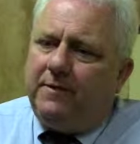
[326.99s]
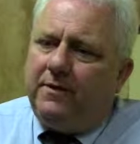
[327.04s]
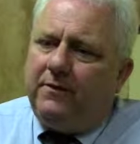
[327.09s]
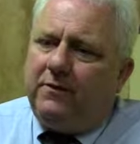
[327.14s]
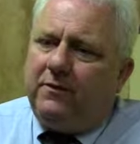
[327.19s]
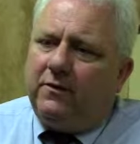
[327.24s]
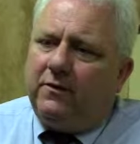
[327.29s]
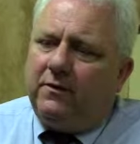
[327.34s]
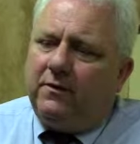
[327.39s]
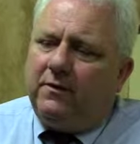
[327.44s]

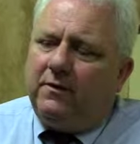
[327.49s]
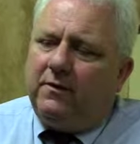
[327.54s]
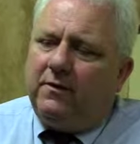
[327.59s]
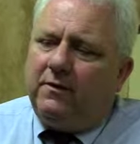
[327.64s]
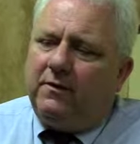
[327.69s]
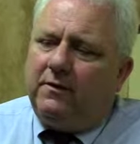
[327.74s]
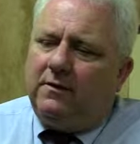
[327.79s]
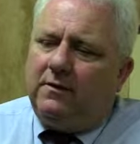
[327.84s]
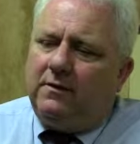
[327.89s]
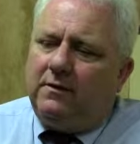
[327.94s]
so
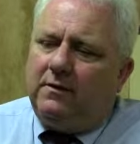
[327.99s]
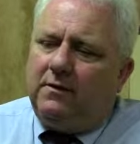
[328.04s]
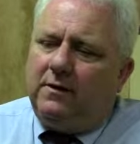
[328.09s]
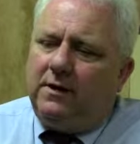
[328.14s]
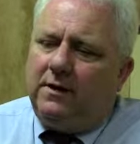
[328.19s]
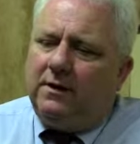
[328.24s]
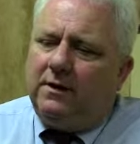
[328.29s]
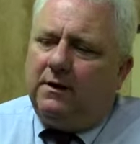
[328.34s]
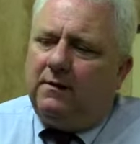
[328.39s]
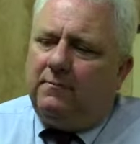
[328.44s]
the,
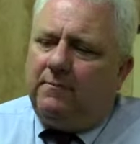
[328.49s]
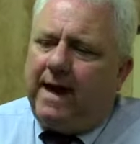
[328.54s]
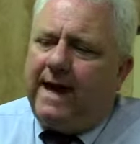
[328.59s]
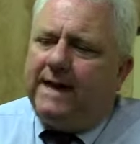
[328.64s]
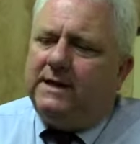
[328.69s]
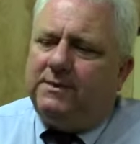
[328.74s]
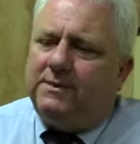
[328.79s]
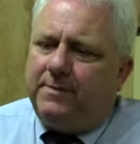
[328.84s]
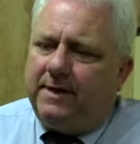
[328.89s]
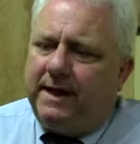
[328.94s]
the uh,
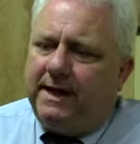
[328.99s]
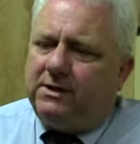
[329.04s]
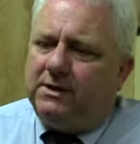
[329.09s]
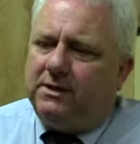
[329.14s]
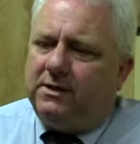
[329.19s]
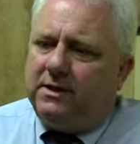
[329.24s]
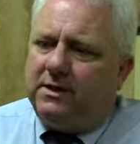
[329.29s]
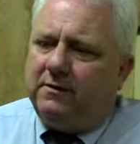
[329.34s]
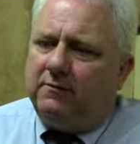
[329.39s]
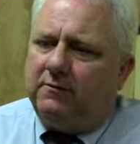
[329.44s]
management
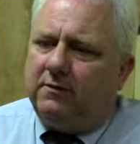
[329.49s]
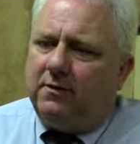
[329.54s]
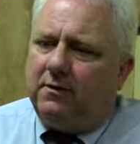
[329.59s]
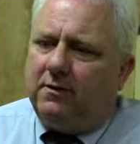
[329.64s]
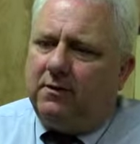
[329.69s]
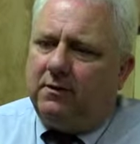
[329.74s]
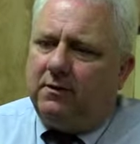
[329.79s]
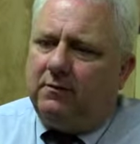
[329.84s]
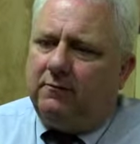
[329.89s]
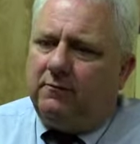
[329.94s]
agent there,
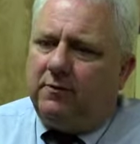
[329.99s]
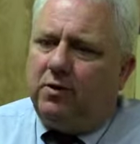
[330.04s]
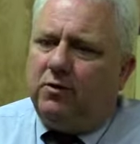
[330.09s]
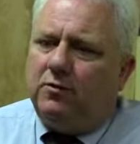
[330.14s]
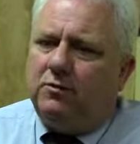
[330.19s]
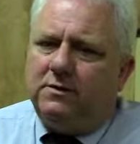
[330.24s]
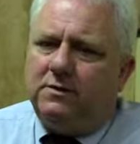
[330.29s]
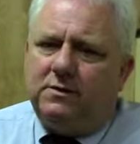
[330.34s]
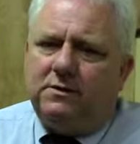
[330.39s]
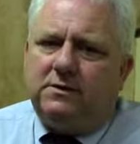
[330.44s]
uh,
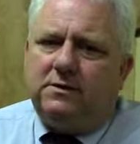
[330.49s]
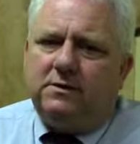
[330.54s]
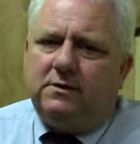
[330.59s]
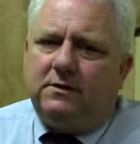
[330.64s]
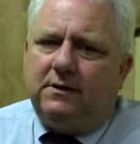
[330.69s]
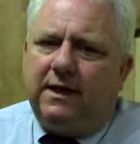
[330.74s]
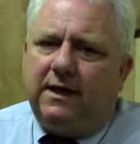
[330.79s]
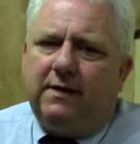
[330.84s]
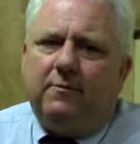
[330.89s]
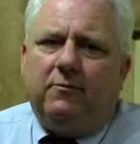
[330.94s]
Rose,
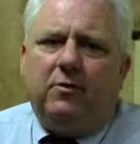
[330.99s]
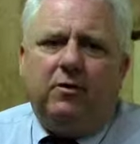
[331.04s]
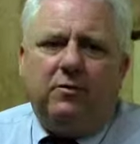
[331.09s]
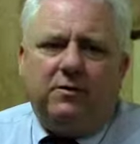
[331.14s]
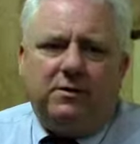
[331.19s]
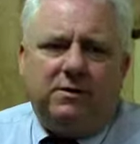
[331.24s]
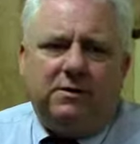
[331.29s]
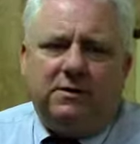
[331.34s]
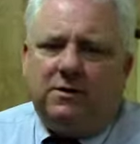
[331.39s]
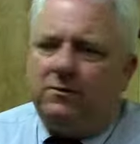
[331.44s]
Adam
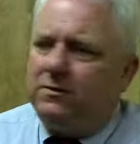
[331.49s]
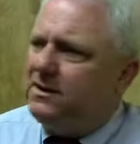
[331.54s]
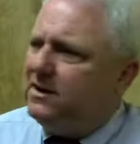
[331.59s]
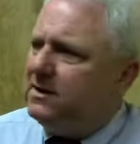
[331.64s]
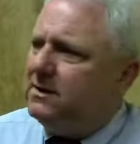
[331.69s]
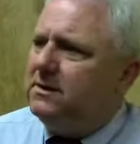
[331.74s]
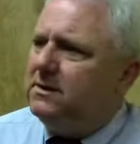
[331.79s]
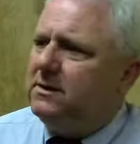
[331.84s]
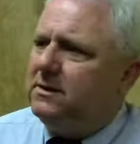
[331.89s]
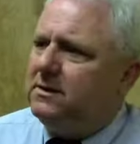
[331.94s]
Rose
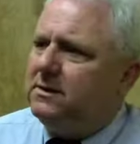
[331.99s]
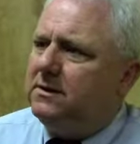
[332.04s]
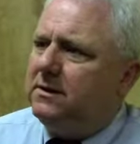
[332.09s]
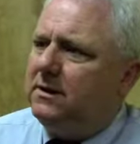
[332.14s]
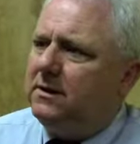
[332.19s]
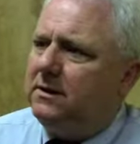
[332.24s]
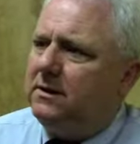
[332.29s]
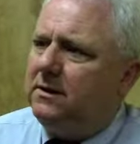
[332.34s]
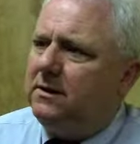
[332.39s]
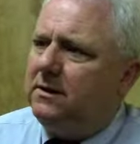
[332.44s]
Associates, is
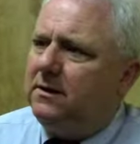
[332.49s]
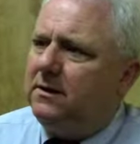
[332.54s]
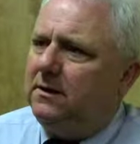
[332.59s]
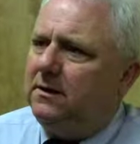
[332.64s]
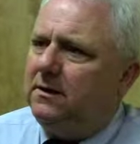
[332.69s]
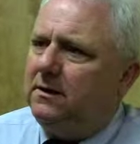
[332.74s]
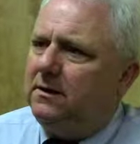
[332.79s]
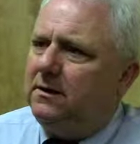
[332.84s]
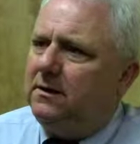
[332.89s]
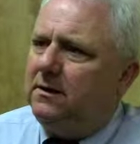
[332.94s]
uh,
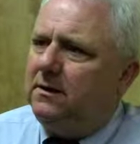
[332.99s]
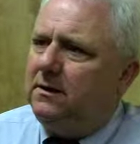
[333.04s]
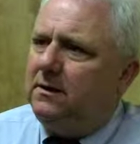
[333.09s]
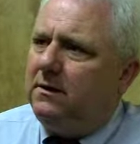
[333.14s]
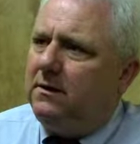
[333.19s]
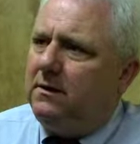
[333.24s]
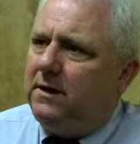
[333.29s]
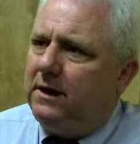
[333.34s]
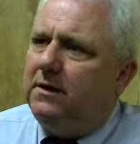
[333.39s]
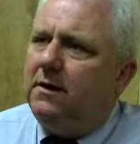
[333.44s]

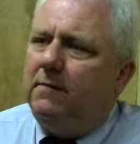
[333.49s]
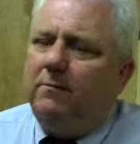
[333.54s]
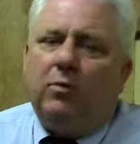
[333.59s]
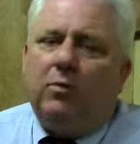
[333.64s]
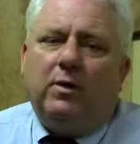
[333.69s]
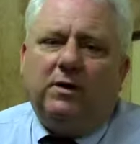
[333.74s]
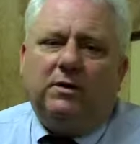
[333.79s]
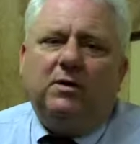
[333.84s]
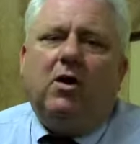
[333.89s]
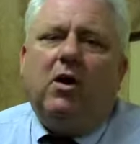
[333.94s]
the number
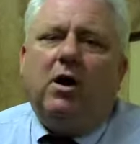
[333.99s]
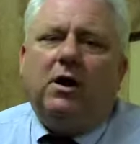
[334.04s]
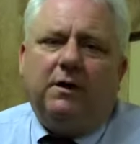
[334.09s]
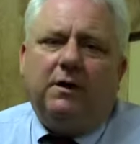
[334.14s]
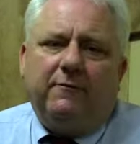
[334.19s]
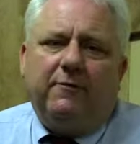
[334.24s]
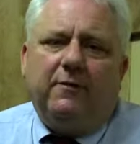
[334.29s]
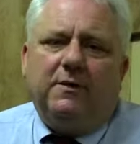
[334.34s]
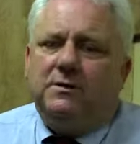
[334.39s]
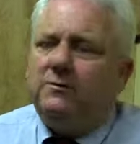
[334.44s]
one
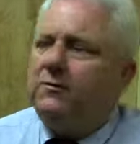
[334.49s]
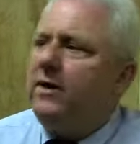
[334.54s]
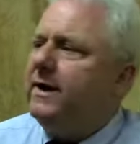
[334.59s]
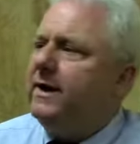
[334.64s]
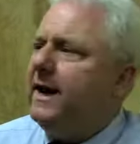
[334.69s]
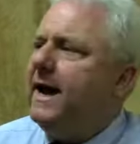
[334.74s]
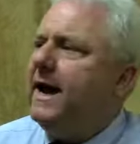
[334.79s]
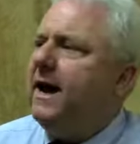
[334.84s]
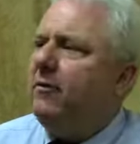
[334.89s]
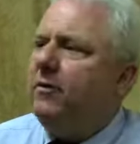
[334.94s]
target for us
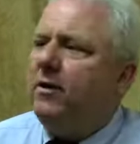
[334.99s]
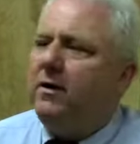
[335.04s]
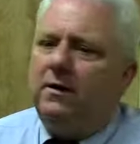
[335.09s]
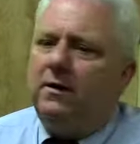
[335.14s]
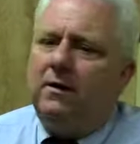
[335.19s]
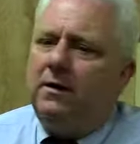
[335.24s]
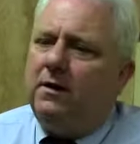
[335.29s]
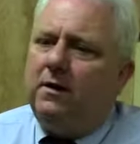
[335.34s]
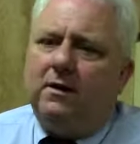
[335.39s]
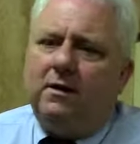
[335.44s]
right now.
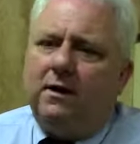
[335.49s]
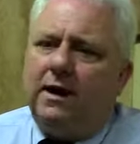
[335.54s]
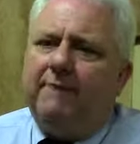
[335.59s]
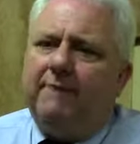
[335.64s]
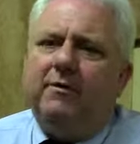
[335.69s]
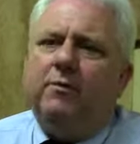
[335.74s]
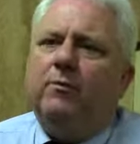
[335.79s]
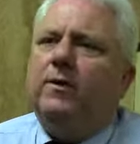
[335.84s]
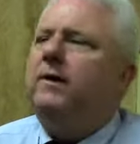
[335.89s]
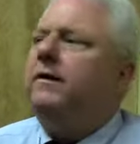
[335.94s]
Where
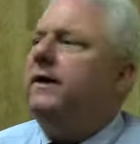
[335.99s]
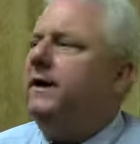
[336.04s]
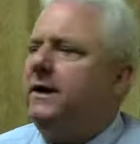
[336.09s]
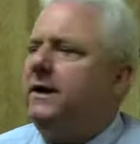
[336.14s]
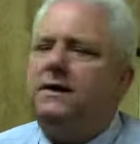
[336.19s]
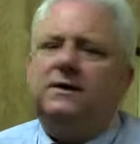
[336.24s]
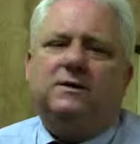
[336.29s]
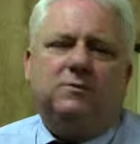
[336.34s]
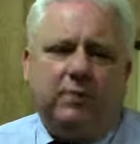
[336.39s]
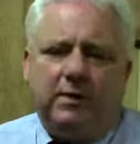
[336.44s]
everywhere he
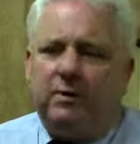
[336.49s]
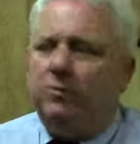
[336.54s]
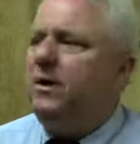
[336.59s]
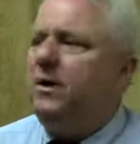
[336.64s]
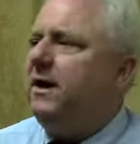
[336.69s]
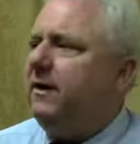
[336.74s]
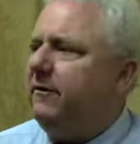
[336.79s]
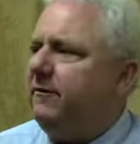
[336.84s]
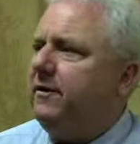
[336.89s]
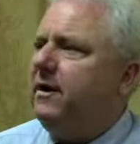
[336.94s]
is, we will
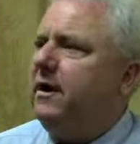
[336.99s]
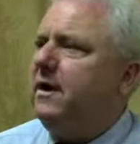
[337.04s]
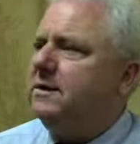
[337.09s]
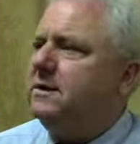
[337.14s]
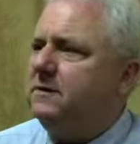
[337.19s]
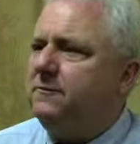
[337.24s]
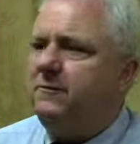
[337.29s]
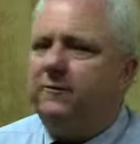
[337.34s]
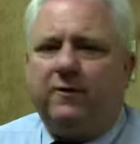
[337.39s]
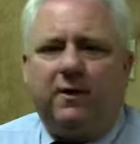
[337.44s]
have
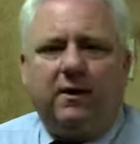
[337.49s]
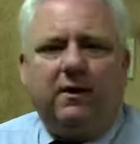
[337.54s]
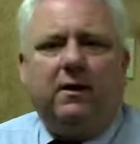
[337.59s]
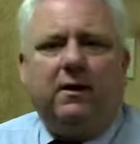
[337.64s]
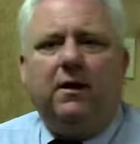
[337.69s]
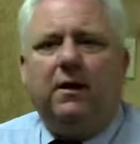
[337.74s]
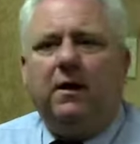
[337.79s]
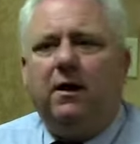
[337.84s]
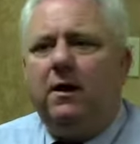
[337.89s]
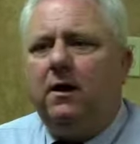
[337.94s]
guys in
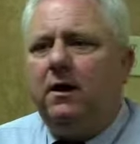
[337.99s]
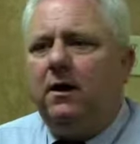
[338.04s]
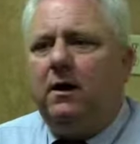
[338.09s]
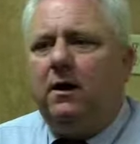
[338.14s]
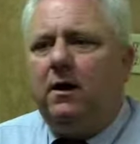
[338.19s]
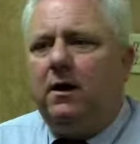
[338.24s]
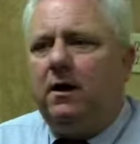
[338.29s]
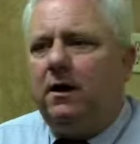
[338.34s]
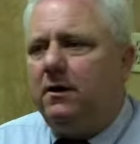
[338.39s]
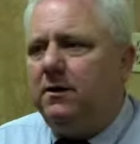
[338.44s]
front.
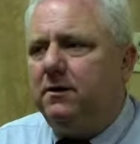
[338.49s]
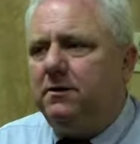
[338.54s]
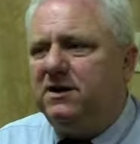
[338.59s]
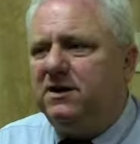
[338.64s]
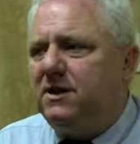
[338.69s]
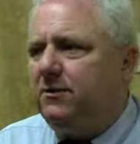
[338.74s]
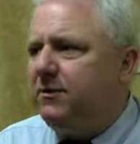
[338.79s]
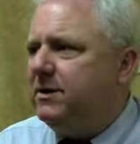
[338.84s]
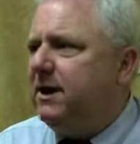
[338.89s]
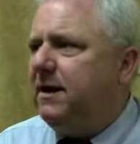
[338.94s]
Uh, you'll
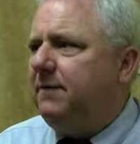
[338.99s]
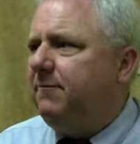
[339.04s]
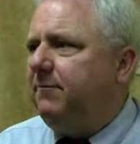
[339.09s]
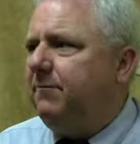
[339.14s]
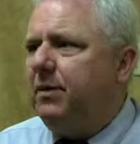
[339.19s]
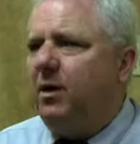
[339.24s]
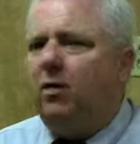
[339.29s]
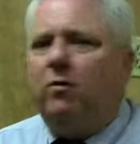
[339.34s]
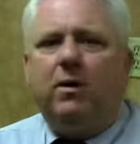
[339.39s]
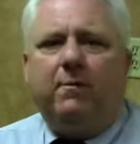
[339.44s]
see with
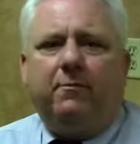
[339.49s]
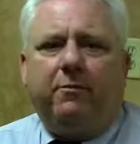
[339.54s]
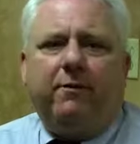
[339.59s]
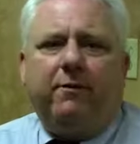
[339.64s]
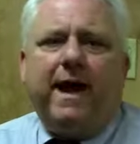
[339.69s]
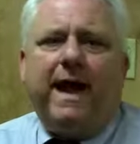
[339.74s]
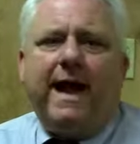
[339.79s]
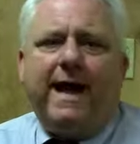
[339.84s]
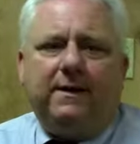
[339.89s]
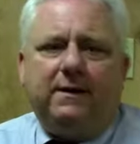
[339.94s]
that blow up
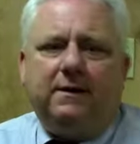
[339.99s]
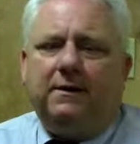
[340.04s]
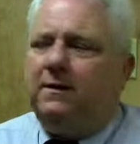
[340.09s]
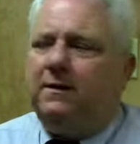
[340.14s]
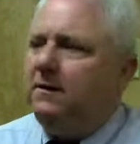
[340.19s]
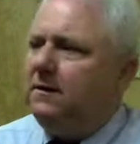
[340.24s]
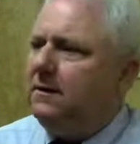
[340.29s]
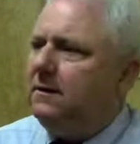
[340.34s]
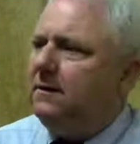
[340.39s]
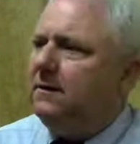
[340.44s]
rat
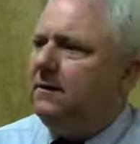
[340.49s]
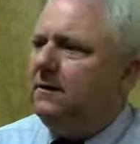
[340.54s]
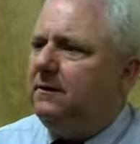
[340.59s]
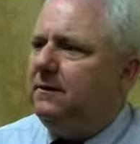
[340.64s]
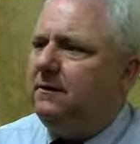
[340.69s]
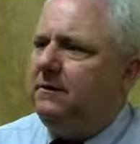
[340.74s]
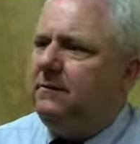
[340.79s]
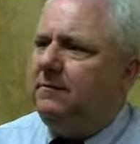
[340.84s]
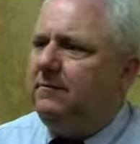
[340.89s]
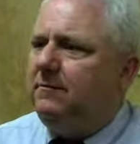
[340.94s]
and uh,
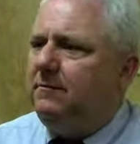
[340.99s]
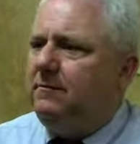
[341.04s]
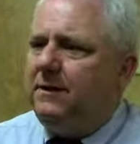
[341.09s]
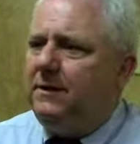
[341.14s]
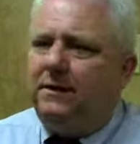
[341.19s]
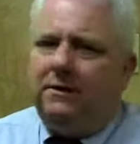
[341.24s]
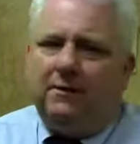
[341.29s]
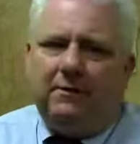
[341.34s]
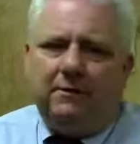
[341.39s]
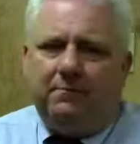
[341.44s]

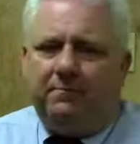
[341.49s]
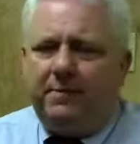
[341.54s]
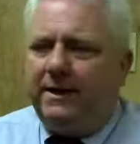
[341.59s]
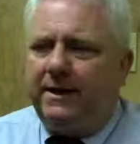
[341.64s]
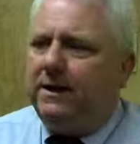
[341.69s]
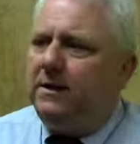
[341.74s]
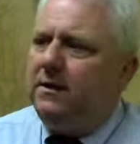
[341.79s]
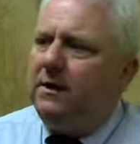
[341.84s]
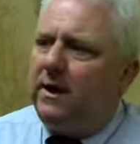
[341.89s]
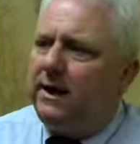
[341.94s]
you know
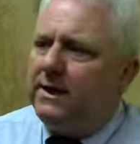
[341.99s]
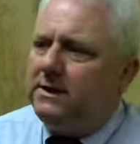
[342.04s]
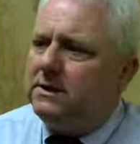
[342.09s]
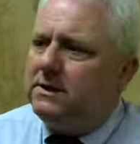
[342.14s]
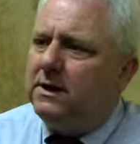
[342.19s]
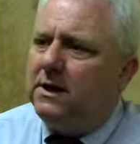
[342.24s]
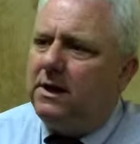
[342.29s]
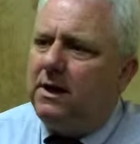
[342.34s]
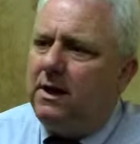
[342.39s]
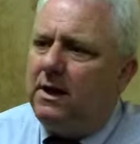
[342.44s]
picket lines,